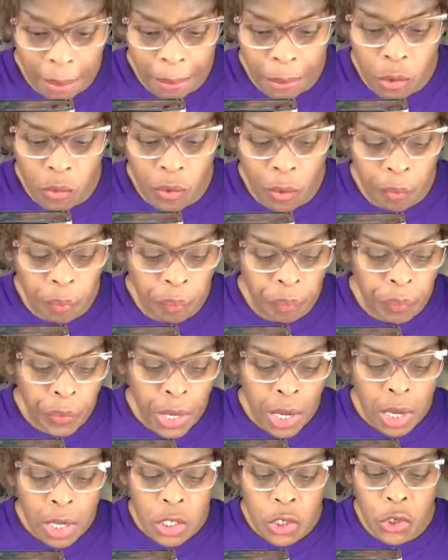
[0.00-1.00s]
moving.
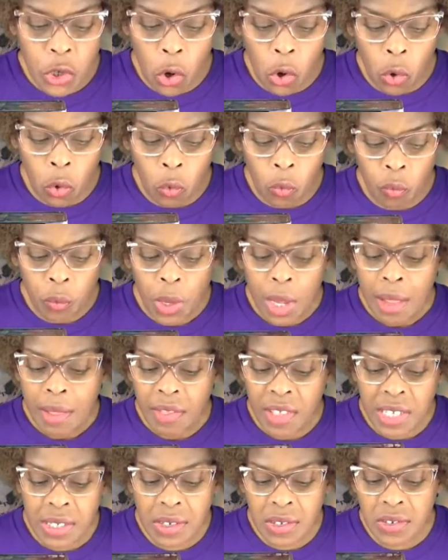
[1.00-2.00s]
So
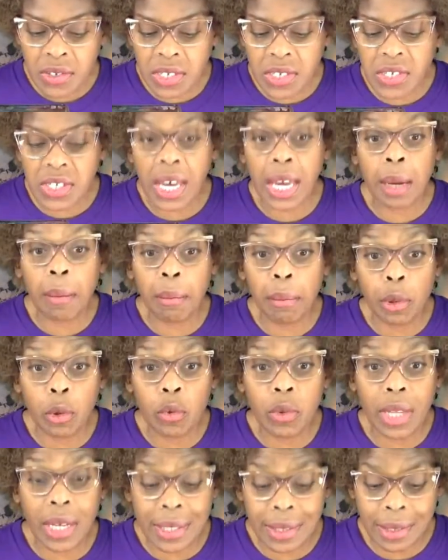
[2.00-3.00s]
this is the same
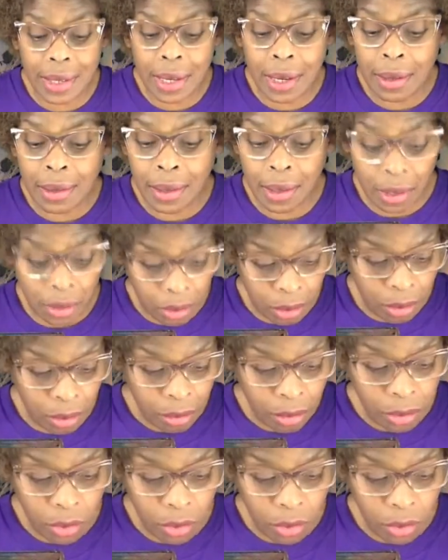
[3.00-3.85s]
blue that's in here,